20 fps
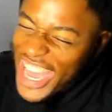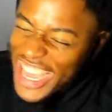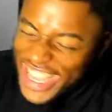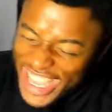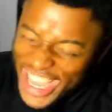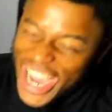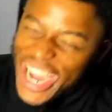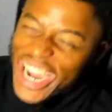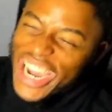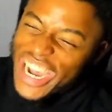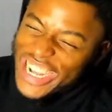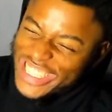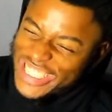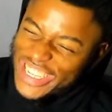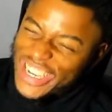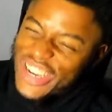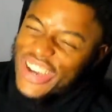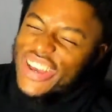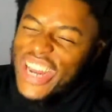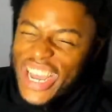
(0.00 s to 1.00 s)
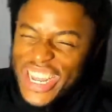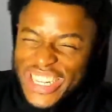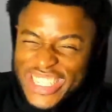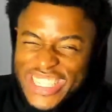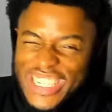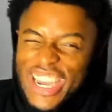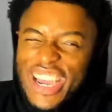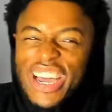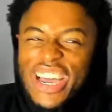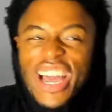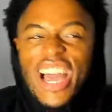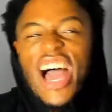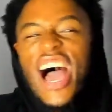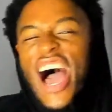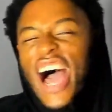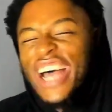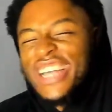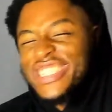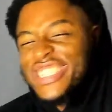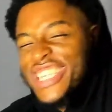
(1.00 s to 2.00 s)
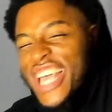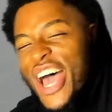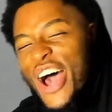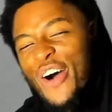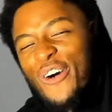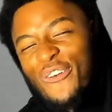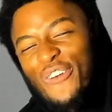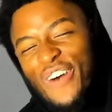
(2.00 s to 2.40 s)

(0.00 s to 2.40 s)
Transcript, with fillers: yeah, I got told I talk, I sound